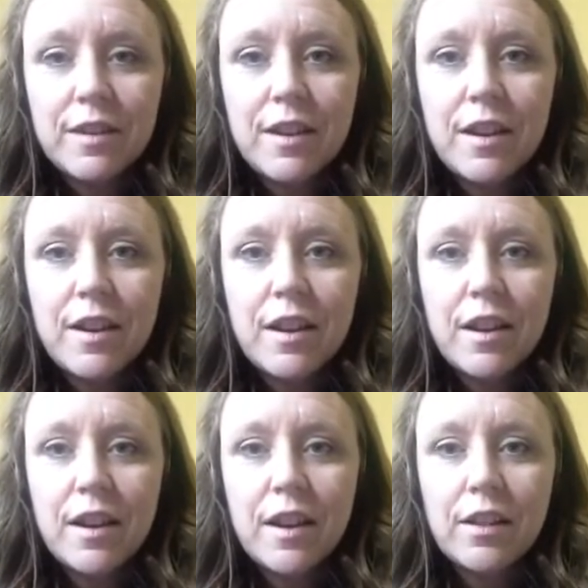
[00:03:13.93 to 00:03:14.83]

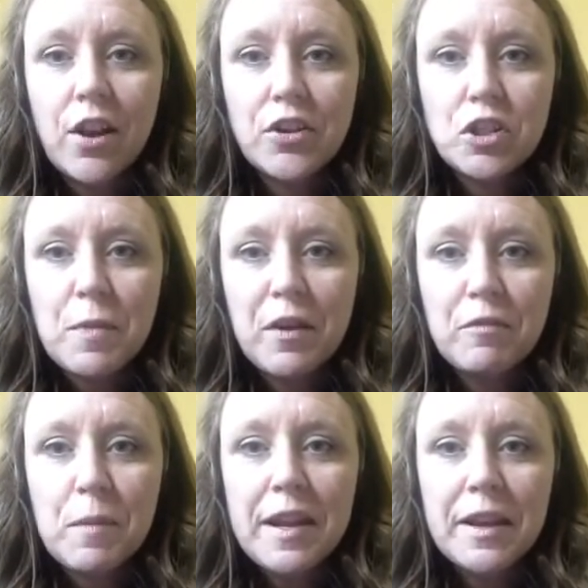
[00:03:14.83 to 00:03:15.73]
a large amount
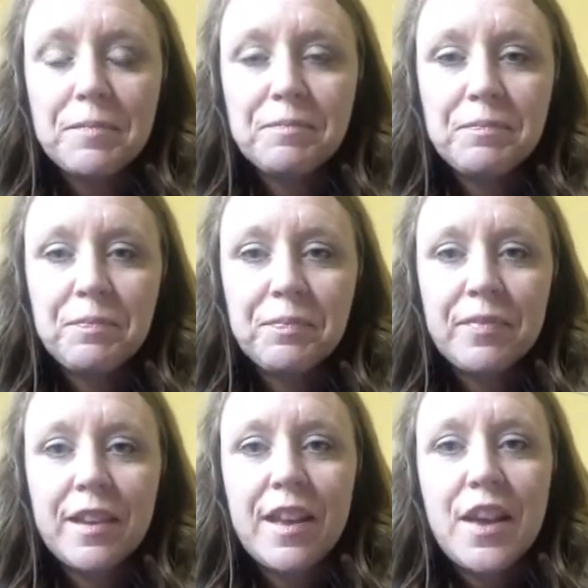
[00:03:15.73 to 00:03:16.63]
of money.
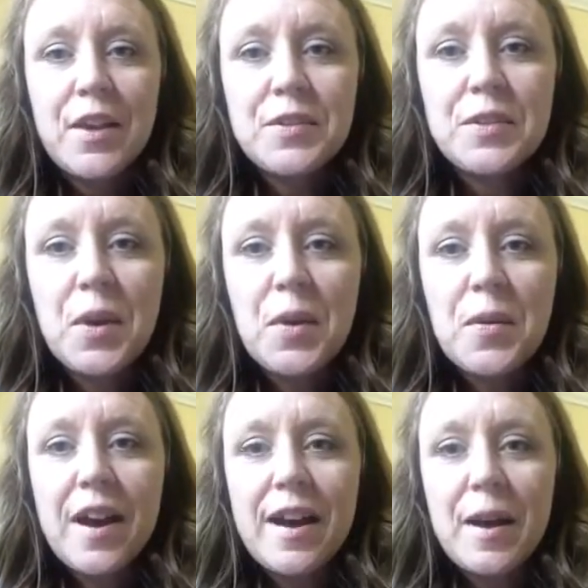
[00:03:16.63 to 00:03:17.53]

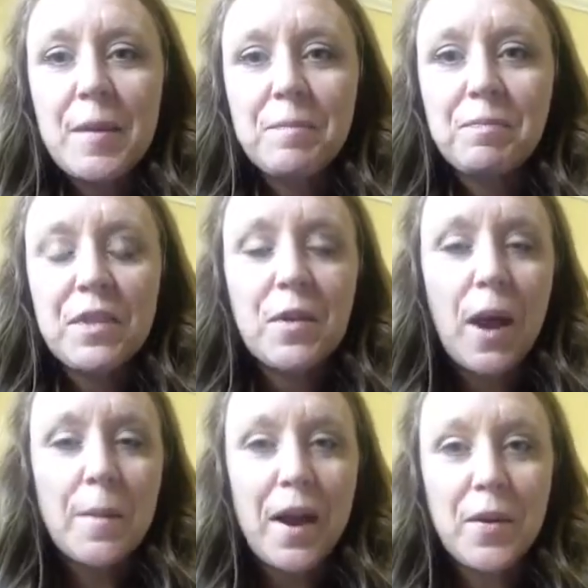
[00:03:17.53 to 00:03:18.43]
So in
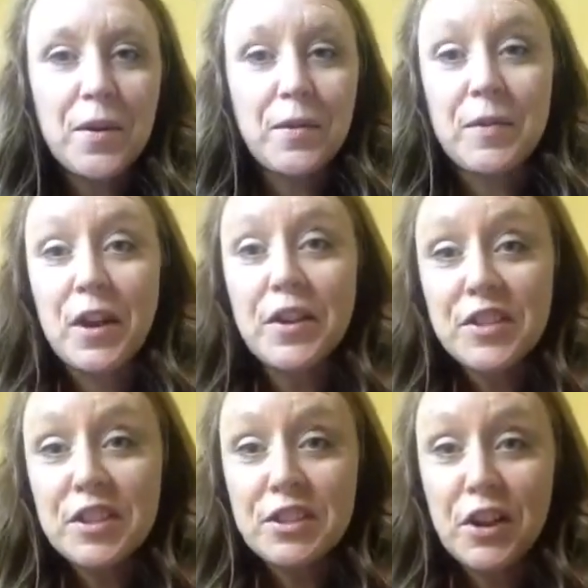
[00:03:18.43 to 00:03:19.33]
regards
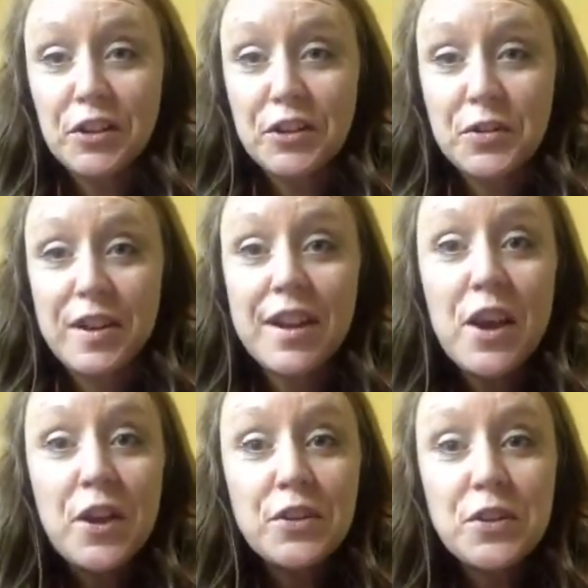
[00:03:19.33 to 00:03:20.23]
to the Dollar Tree,
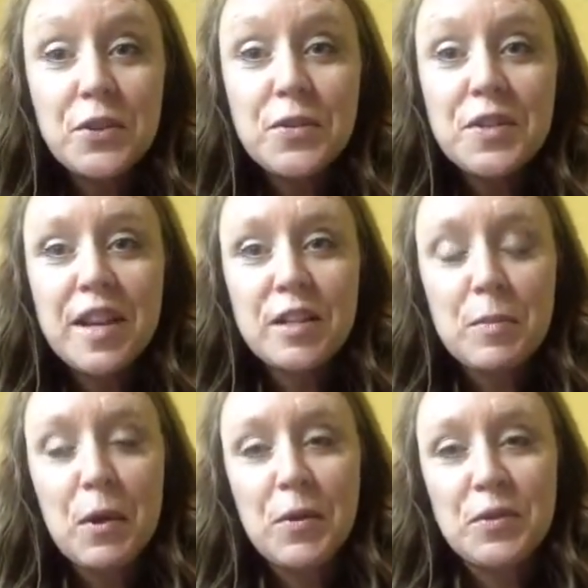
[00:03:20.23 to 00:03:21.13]
Tuesday's
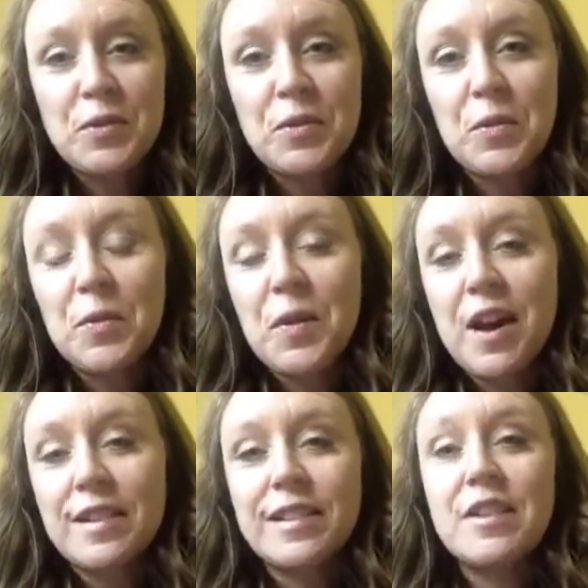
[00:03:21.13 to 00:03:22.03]
post
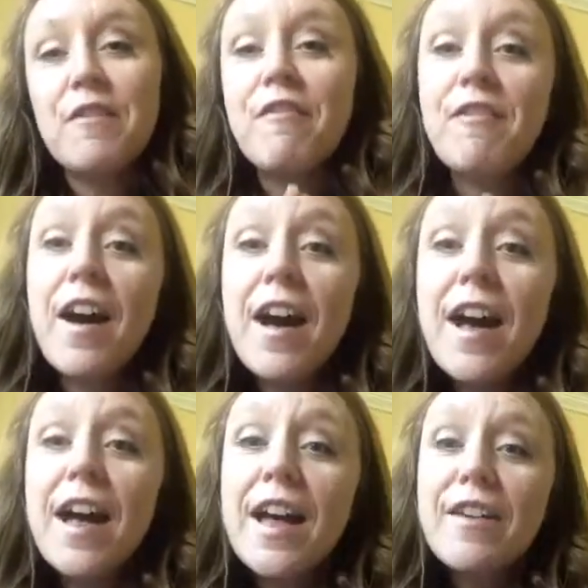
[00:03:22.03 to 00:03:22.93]
was the
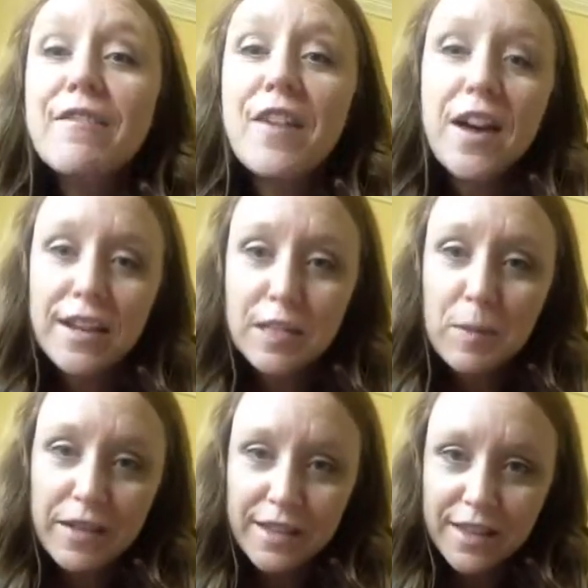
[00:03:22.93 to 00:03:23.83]
5
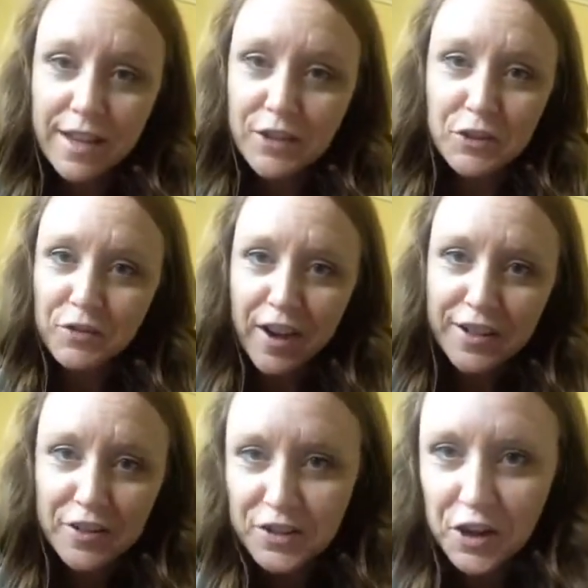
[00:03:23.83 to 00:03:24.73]
unexpected things you'll
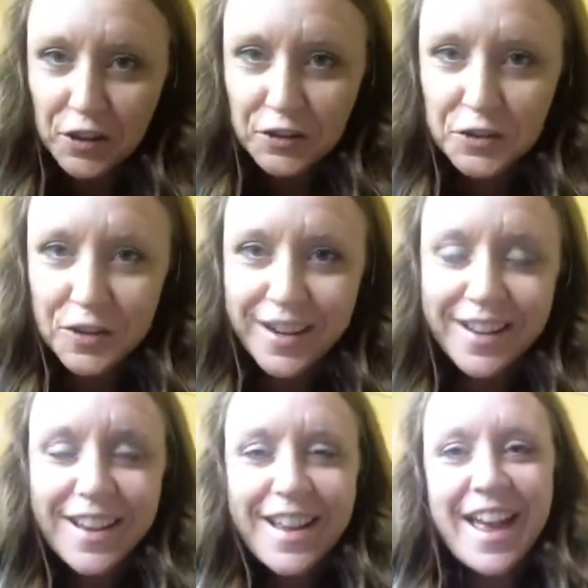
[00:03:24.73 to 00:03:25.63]
find at the Dollar Tree.
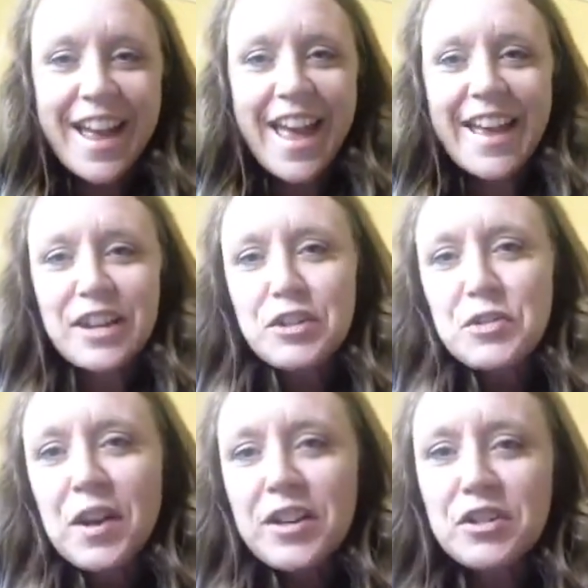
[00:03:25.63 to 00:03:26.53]
And I just
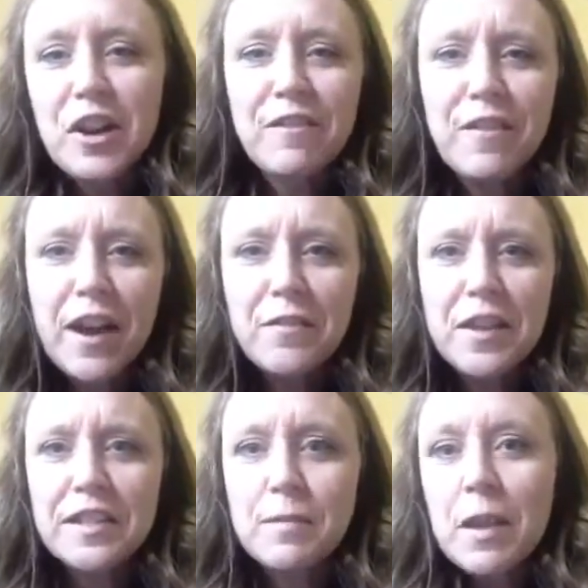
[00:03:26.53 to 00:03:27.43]
tried to share 5
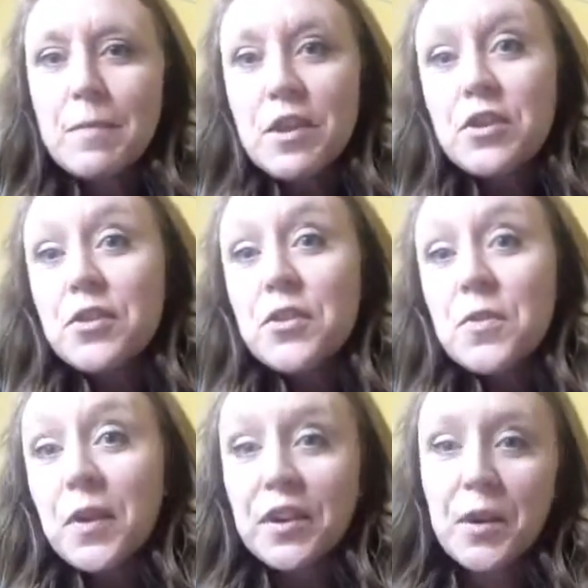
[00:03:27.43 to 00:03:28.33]
things that maybe you
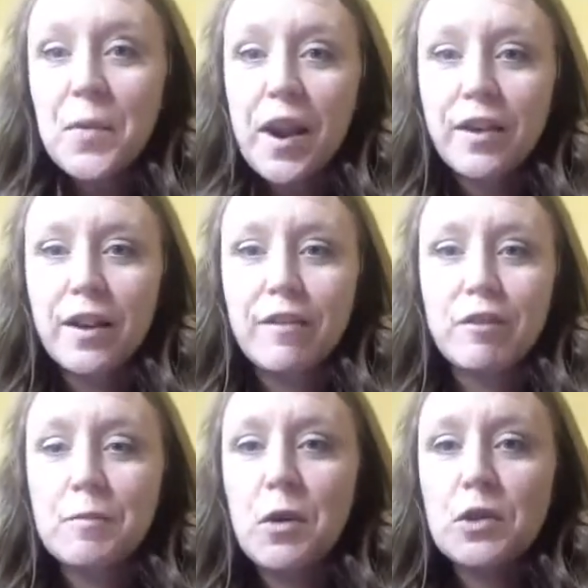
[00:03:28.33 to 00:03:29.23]
weren't aware of
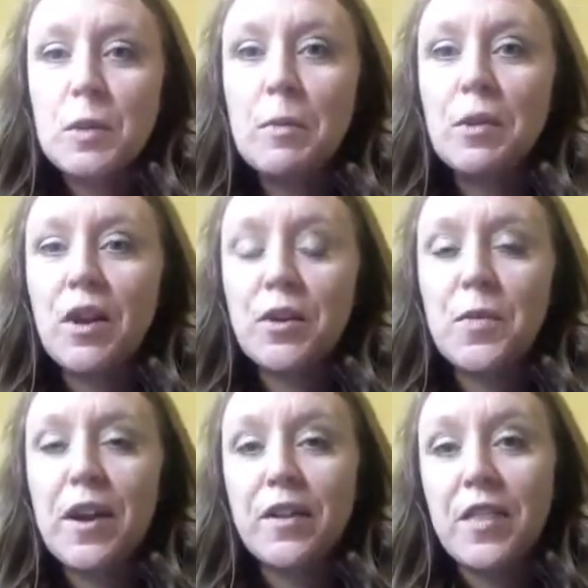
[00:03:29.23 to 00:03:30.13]
or most people aren't
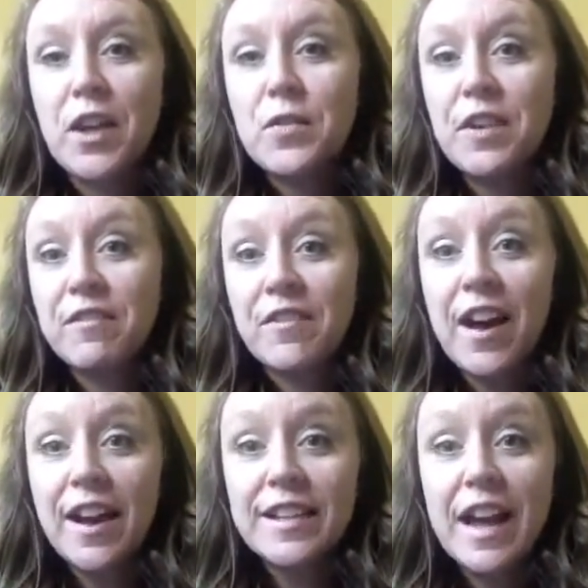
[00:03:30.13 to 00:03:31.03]
aware of that you can
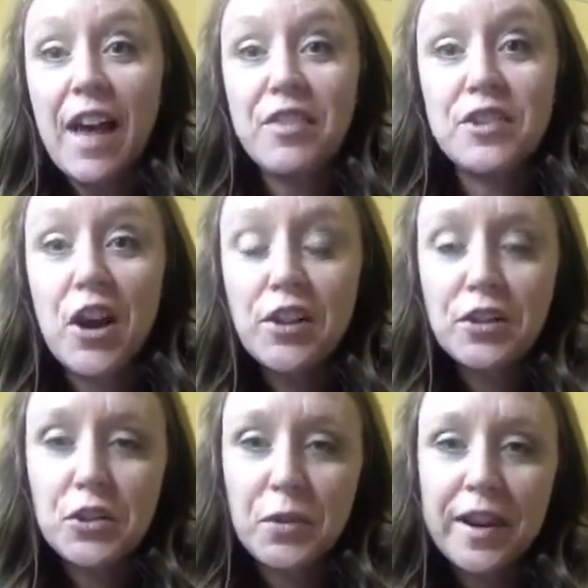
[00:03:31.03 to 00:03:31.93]
find at the Dollar
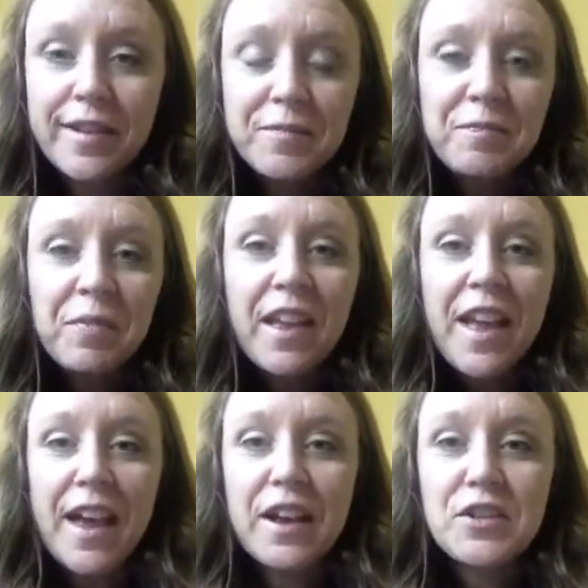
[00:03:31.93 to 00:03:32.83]
Tree.
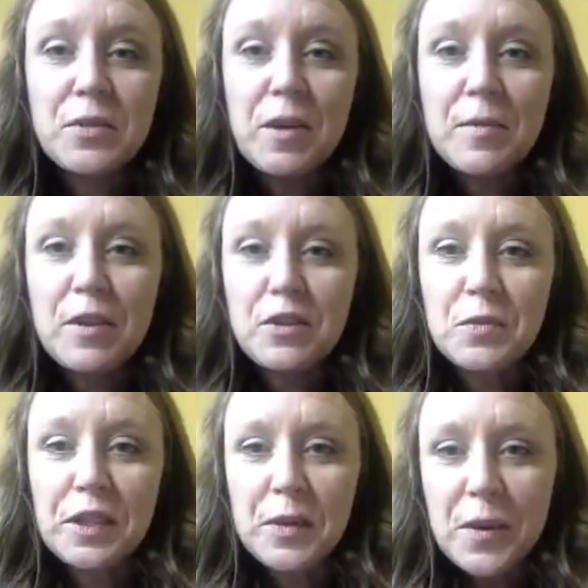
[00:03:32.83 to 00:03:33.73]
And I just want to mention
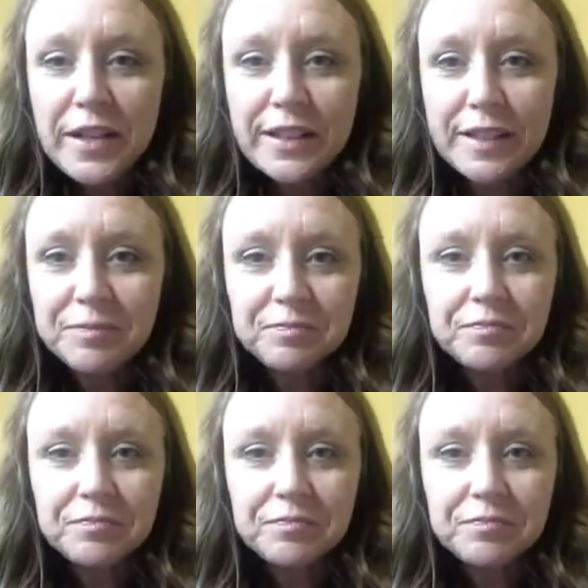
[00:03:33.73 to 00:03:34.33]
really quickly,